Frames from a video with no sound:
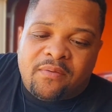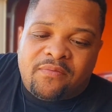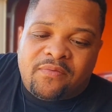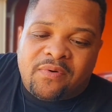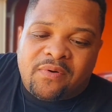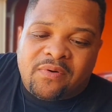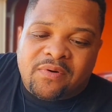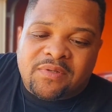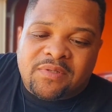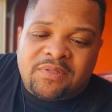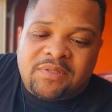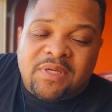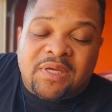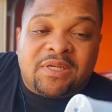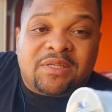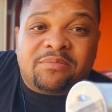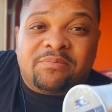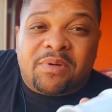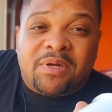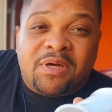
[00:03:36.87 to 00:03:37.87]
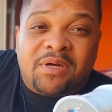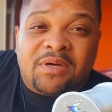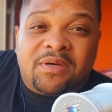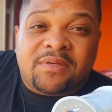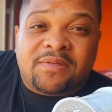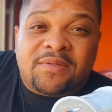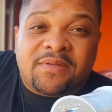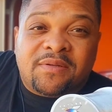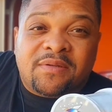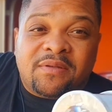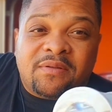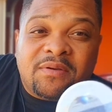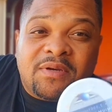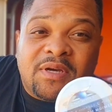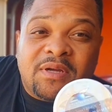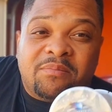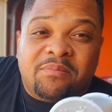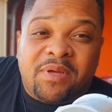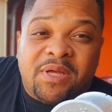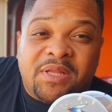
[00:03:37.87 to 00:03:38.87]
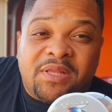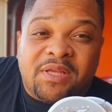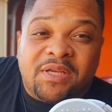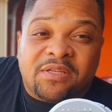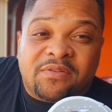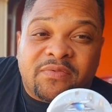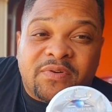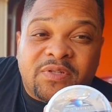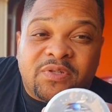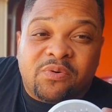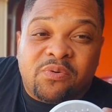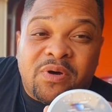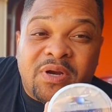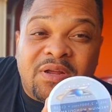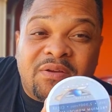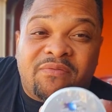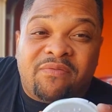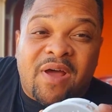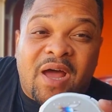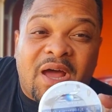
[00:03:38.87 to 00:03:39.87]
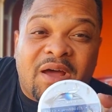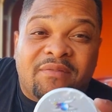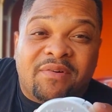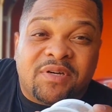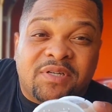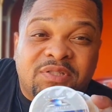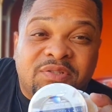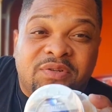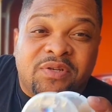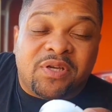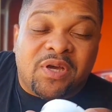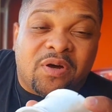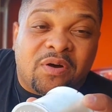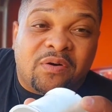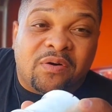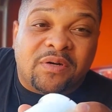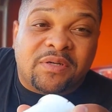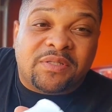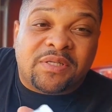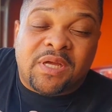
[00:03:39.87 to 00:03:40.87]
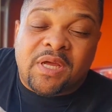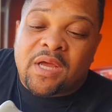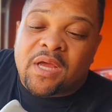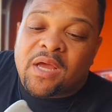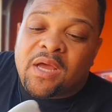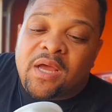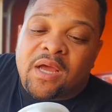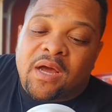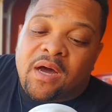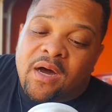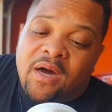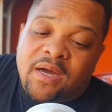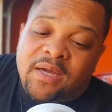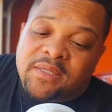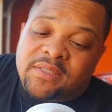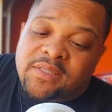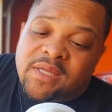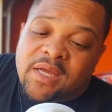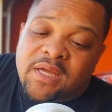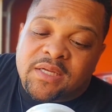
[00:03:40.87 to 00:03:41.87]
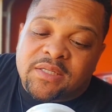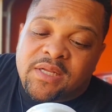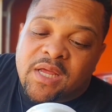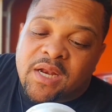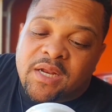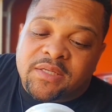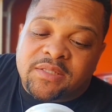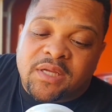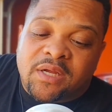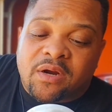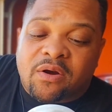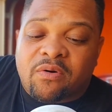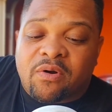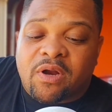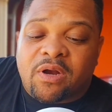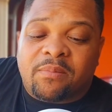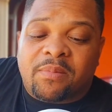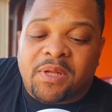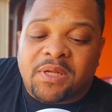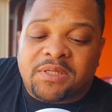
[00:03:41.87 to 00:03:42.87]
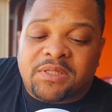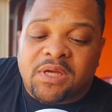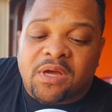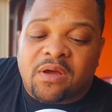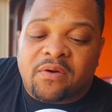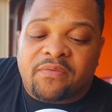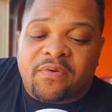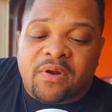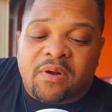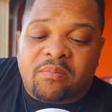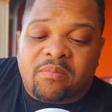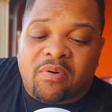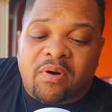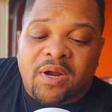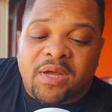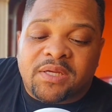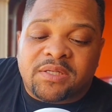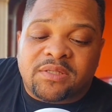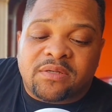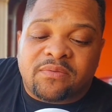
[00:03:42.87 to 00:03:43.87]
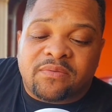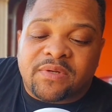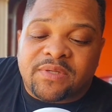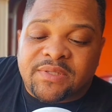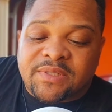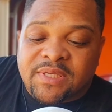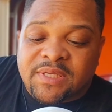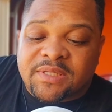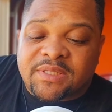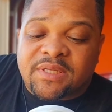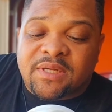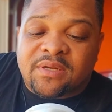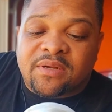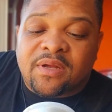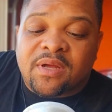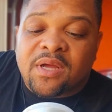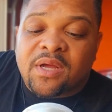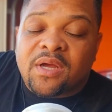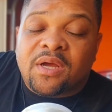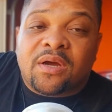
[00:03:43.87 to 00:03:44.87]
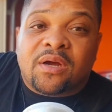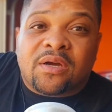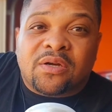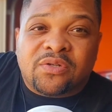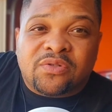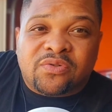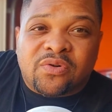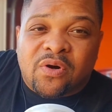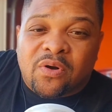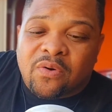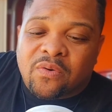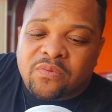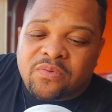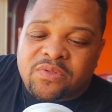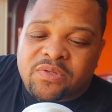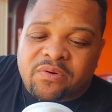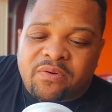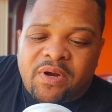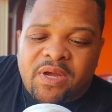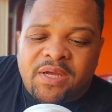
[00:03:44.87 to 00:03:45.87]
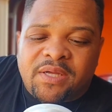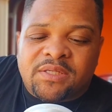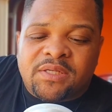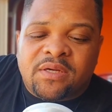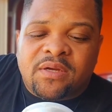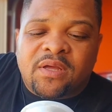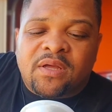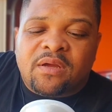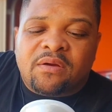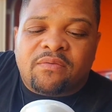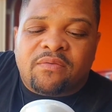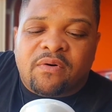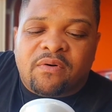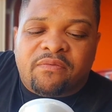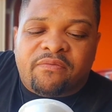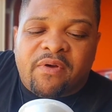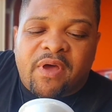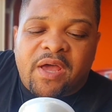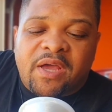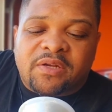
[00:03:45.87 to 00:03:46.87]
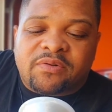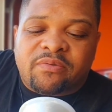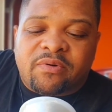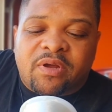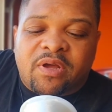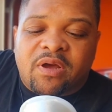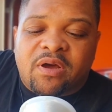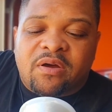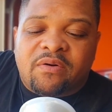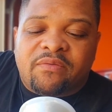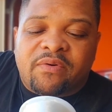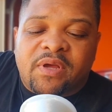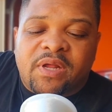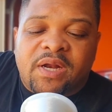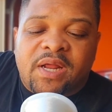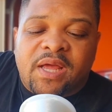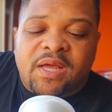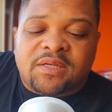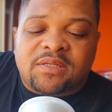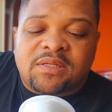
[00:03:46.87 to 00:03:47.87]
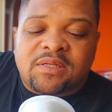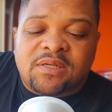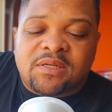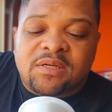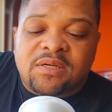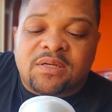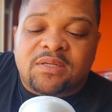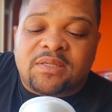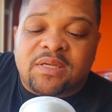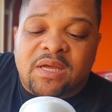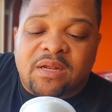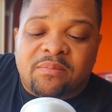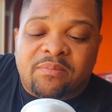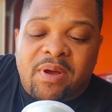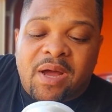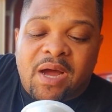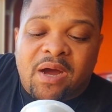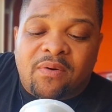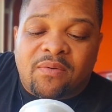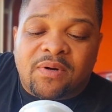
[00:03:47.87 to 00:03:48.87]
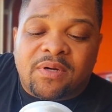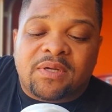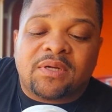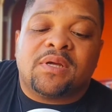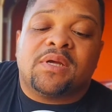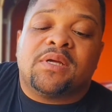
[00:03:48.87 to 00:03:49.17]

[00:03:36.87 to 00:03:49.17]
for $6 you couldn't beat this for 2,500 yards. It says that it's incredibly tough and abrasion resistant, controlled stretch for fast recovery, and excellent hook setting power.